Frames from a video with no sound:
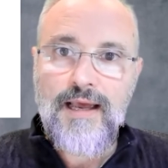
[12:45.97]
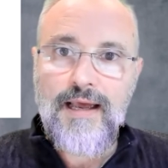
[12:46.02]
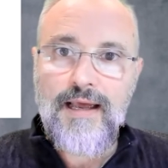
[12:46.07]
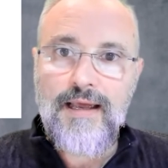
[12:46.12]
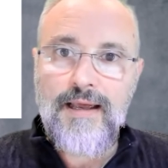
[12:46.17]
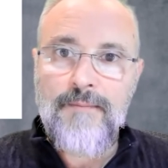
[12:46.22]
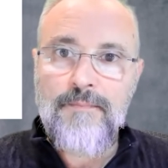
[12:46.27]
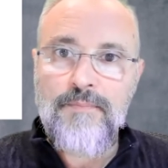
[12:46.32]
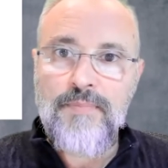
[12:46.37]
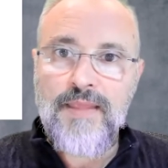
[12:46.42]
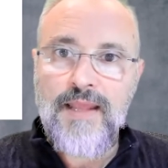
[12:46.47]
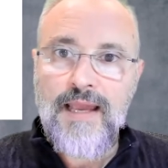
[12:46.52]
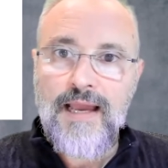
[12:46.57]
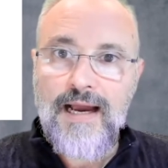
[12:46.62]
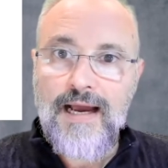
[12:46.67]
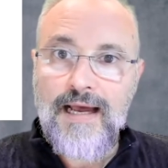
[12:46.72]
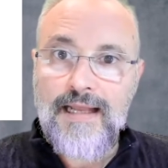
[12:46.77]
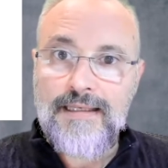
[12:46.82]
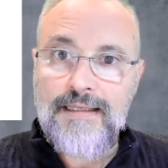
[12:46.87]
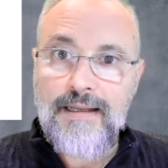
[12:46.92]
Um,
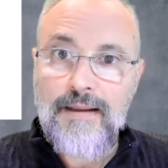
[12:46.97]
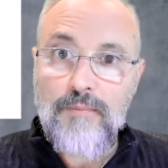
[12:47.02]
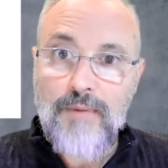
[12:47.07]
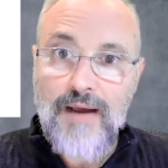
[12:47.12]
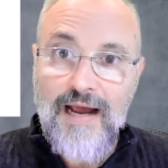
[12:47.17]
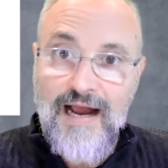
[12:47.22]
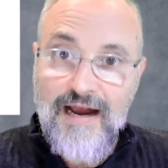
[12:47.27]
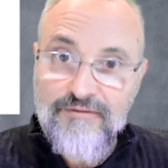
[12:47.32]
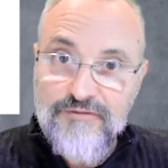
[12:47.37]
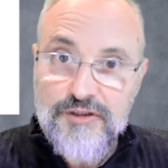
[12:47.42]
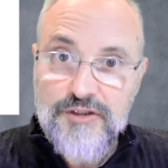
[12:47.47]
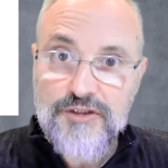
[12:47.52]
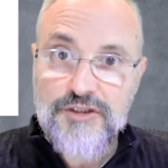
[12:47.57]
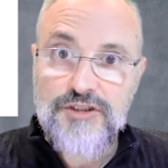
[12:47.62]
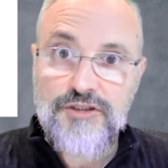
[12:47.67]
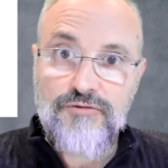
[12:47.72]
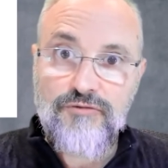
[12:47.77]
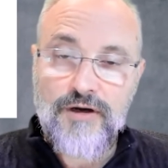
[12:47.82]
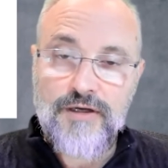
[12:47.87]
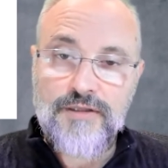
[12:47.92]
and after
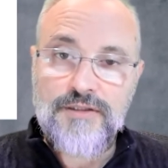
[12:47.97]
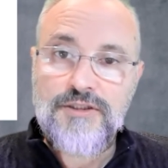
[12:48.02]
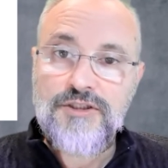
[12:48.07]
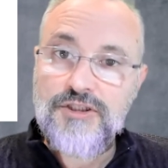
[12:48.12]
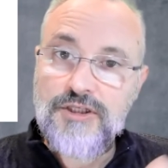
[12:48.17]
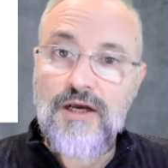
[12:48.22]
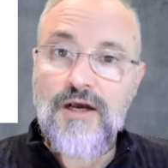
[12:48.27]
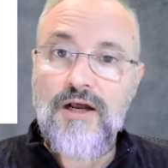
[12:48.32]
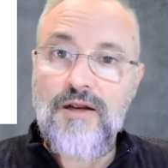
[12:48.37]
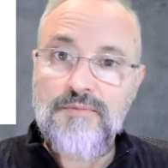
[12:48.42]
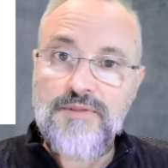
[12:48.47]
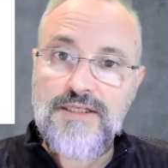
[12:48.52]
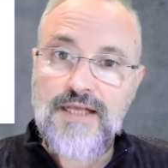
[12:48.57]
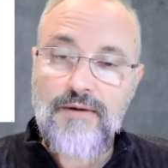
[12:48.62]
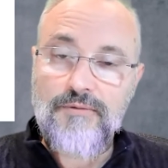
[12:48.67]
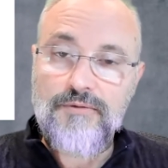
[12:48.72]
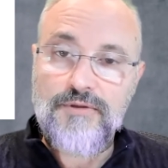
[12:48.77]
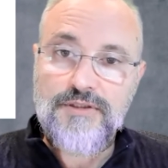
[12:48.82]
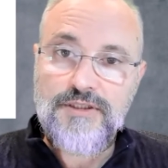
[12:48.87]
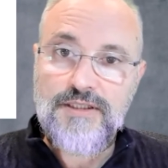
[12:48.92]
she runs, she calms
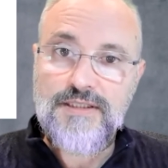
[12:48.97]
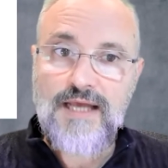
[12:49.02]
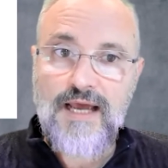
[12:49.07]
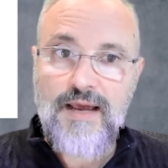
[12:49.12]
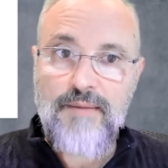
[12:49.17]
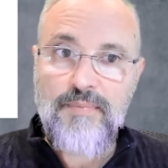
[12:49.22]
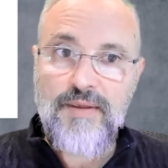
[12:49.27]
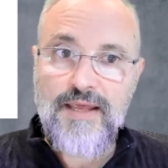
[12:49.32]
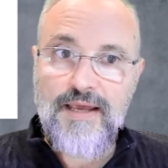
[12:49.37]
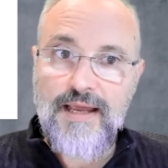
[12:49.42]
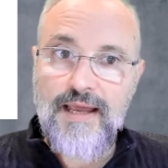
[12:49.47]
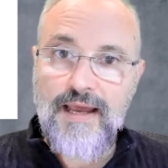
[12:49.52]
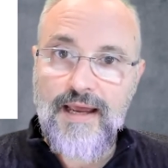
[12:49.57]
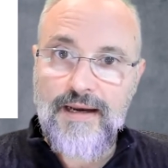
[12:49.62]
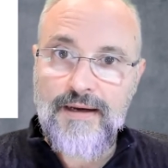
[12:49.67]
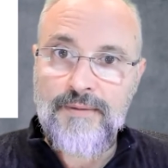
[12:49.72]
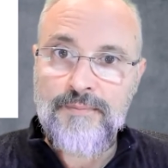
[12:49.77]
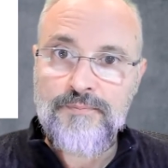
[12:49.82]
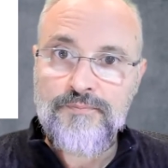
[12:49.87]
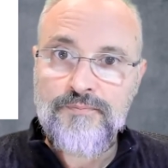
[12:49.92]
down. She's happy
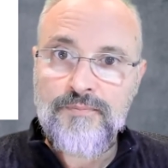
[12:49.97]
again.